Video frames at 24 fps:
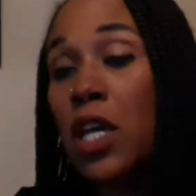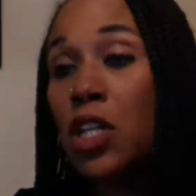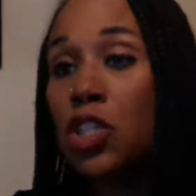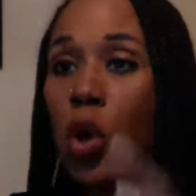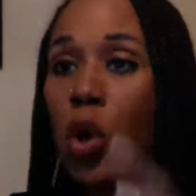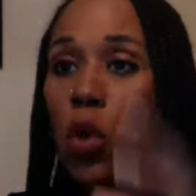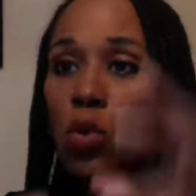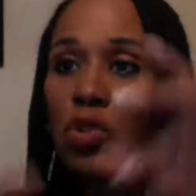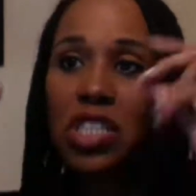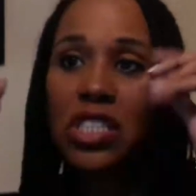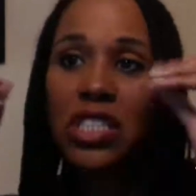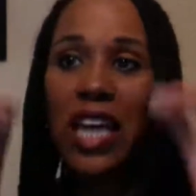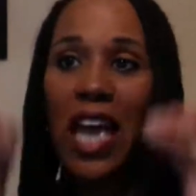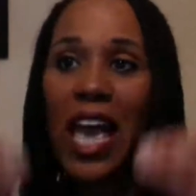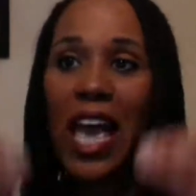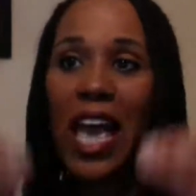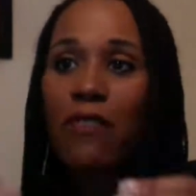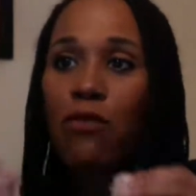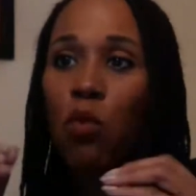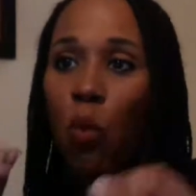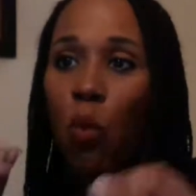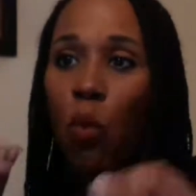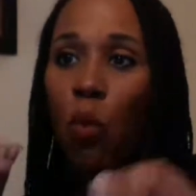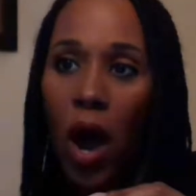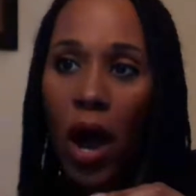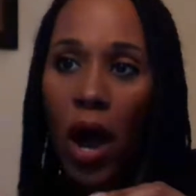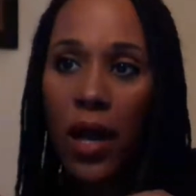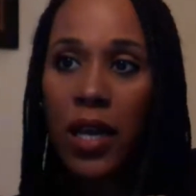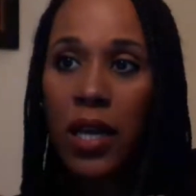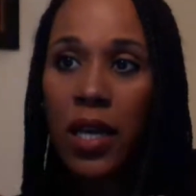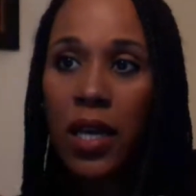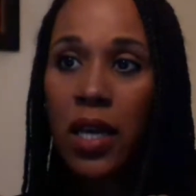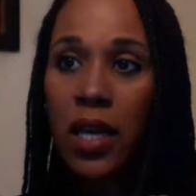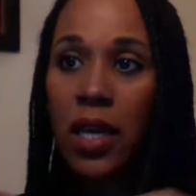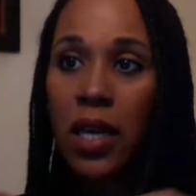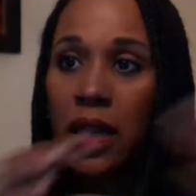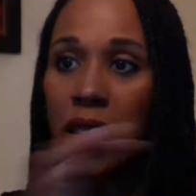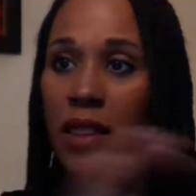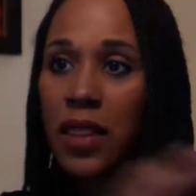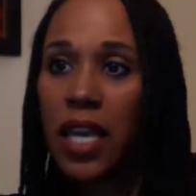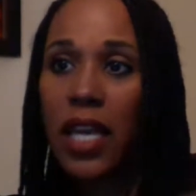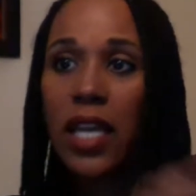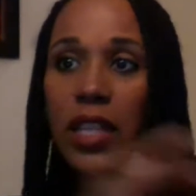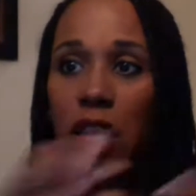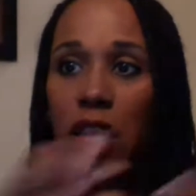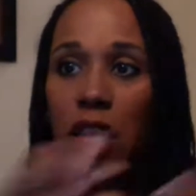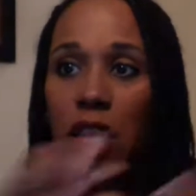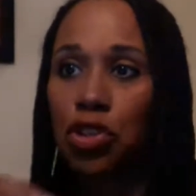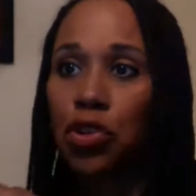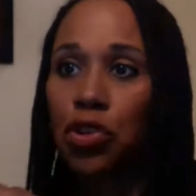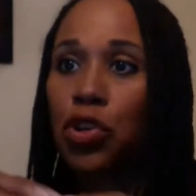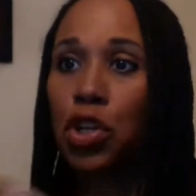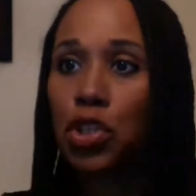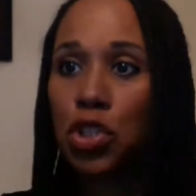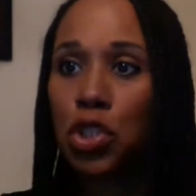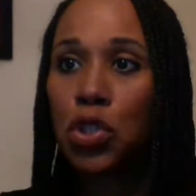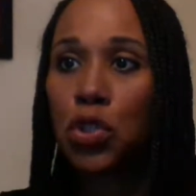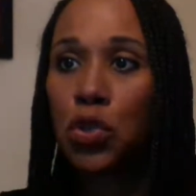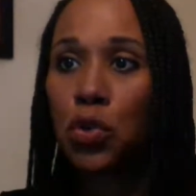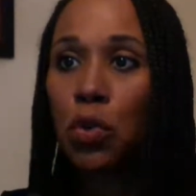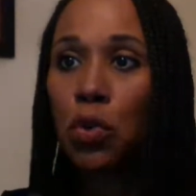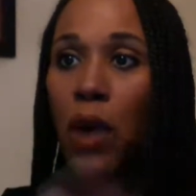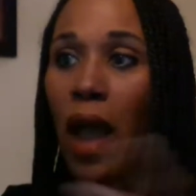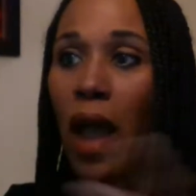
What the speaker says: Don't just have one thing that you're going to do.